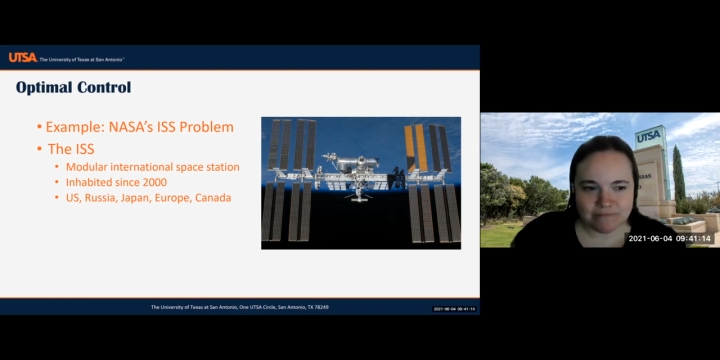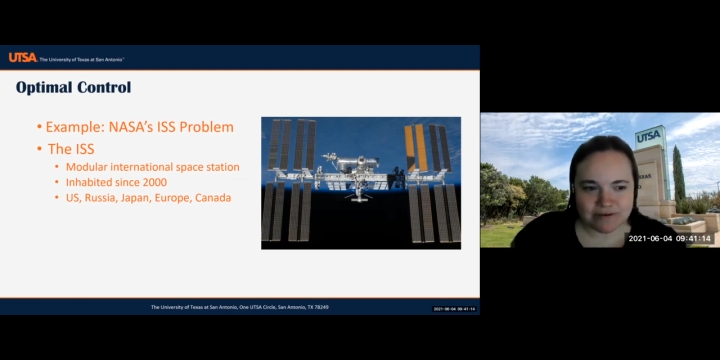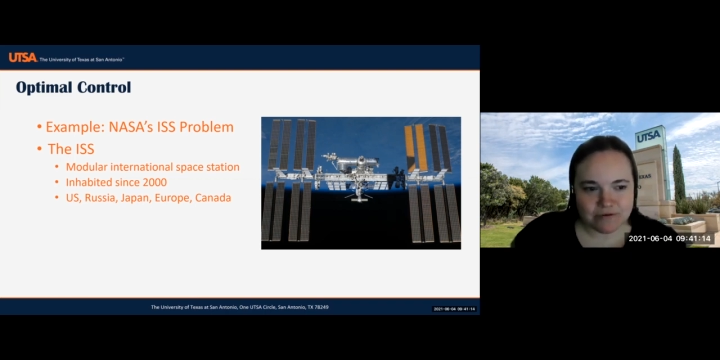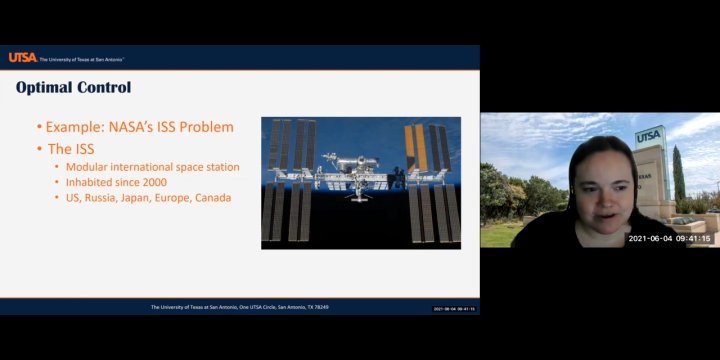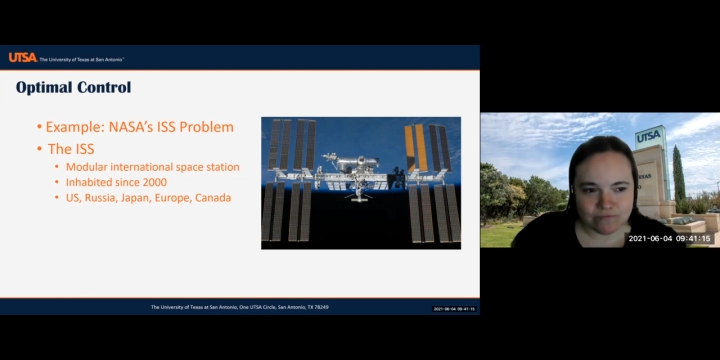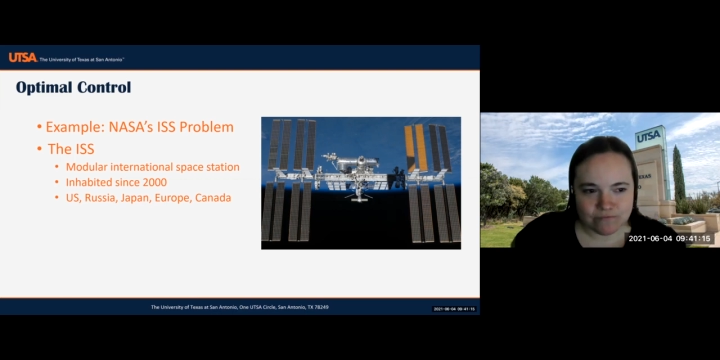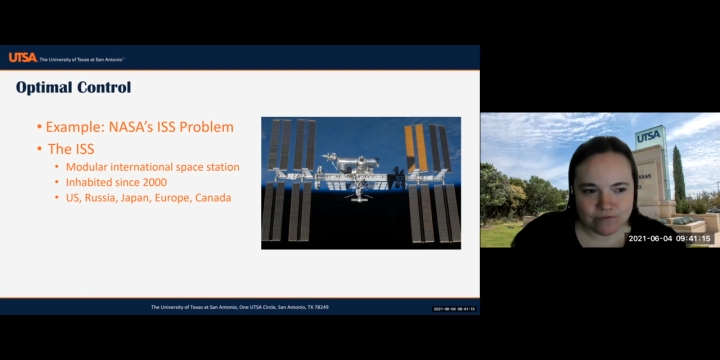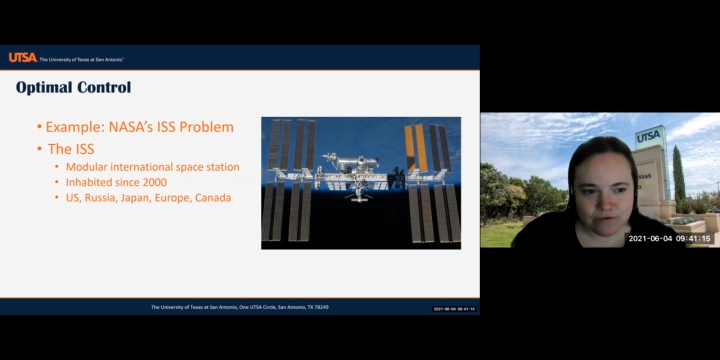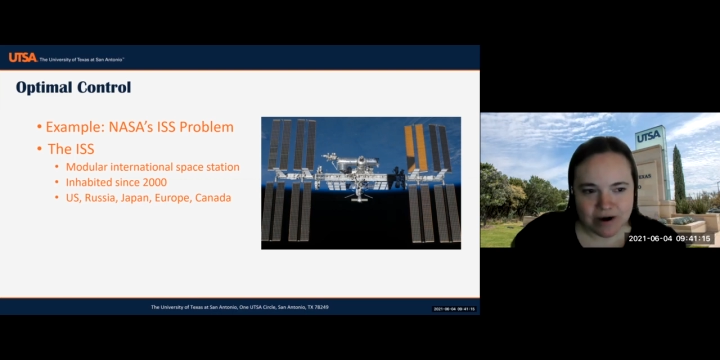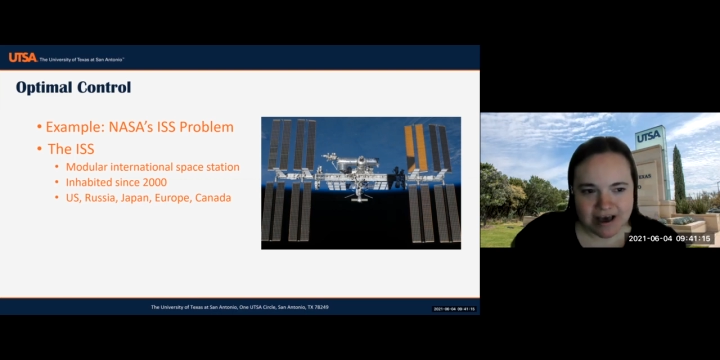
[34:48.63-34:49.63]
between
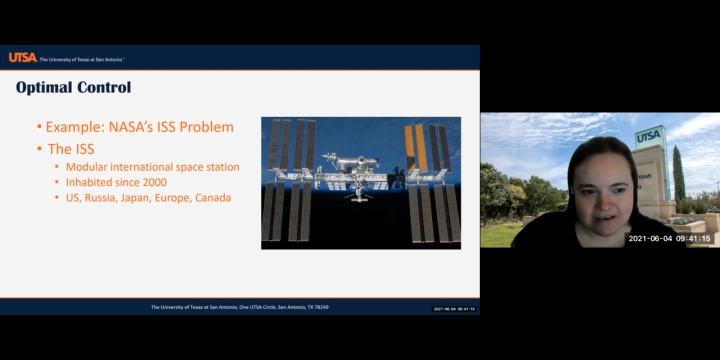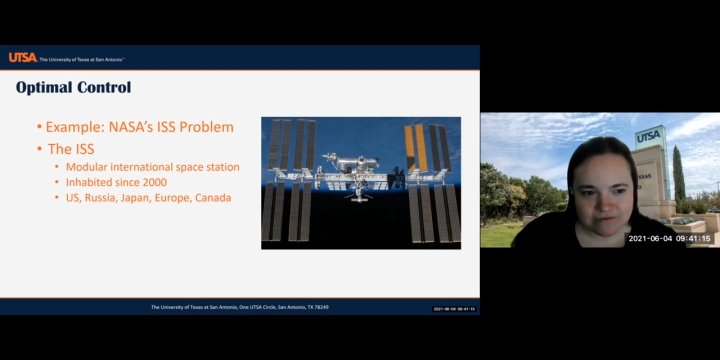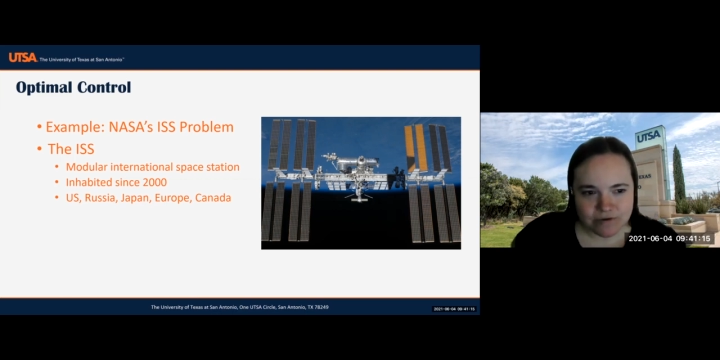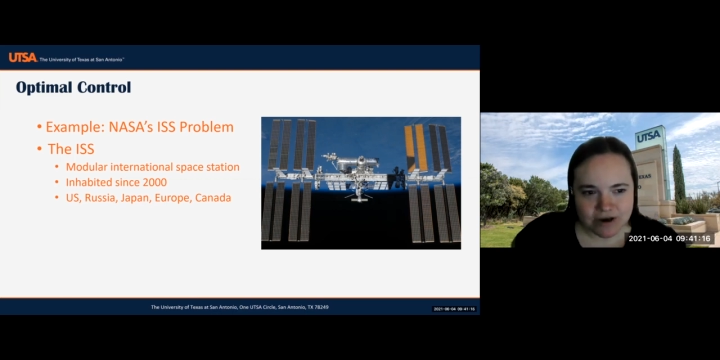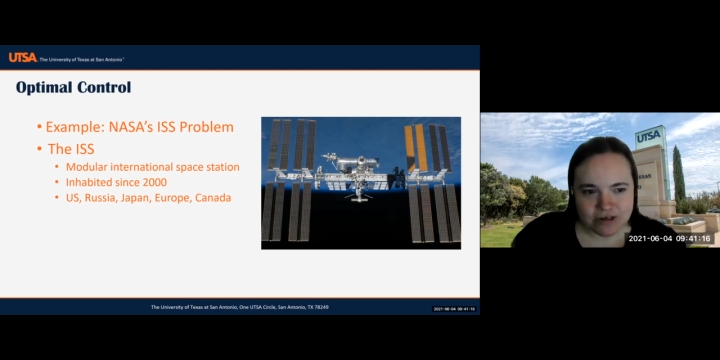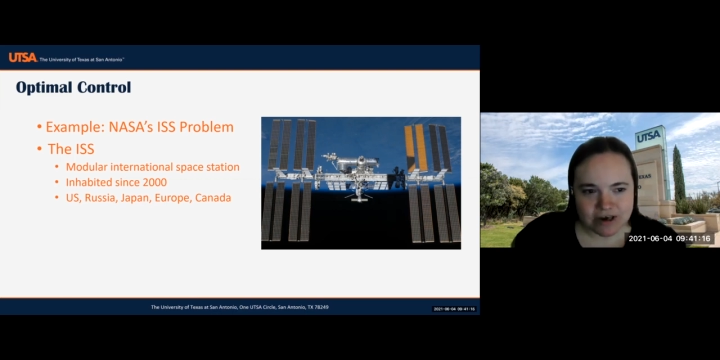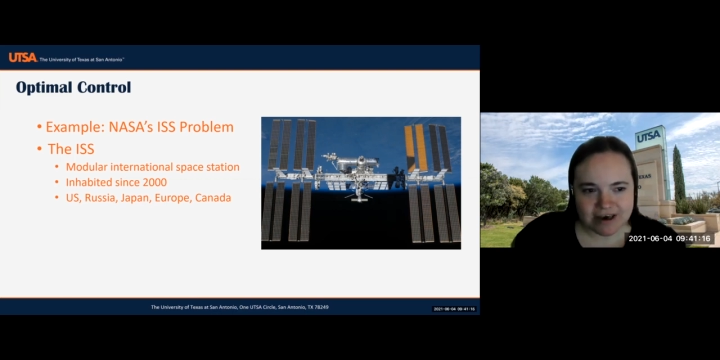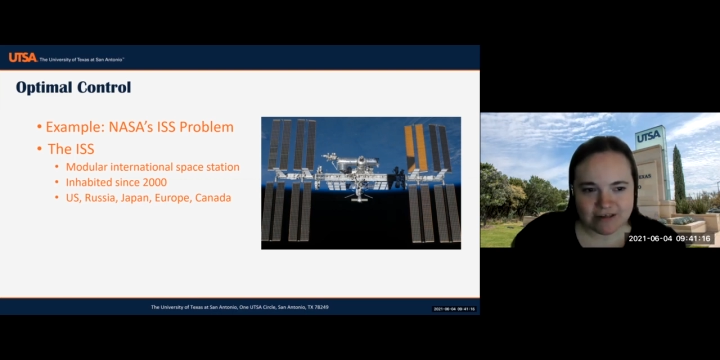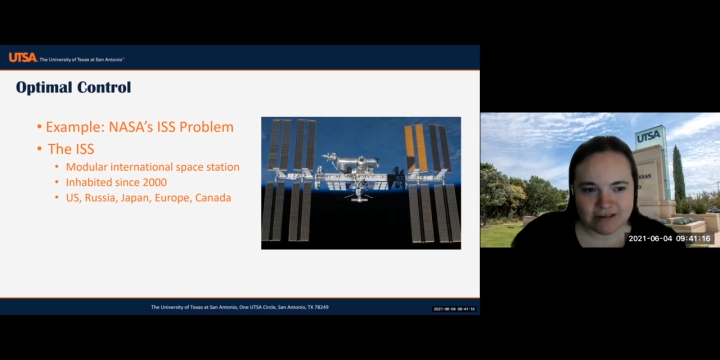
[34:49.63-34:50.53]
US, Russia,